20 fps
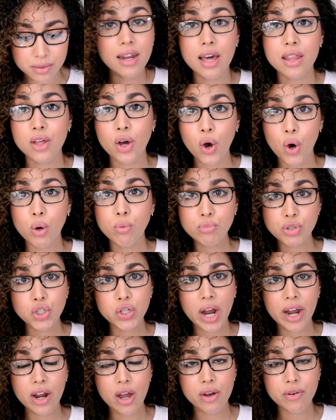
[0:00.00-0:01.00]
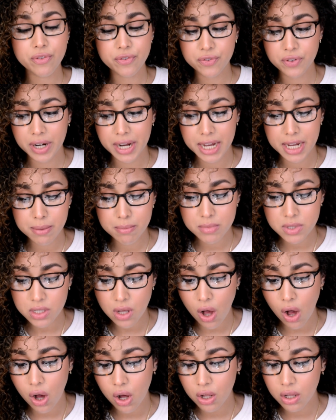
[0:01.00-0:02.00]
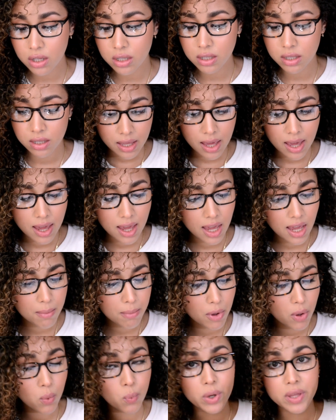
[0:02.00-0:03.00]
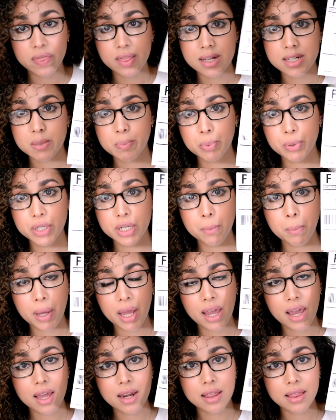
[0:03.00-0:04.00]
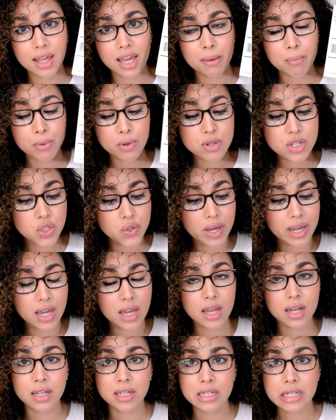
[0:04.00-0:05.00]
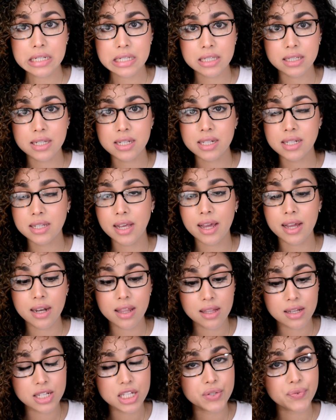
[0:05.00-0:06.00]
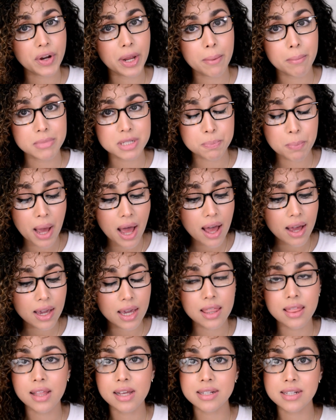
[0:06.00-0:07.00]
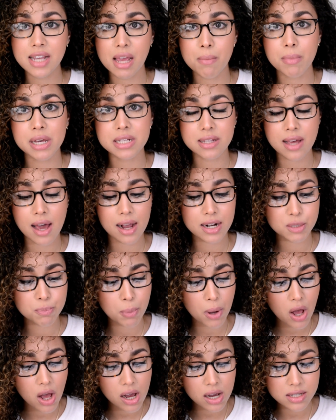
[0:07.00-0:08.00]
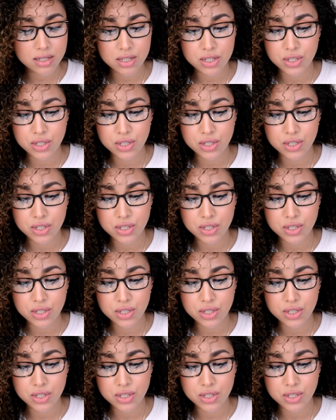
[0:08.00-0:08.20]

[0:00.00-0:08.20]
Now, the home try-on frames all came with this prepaid label, so I can easily send these frames back in the same exact box.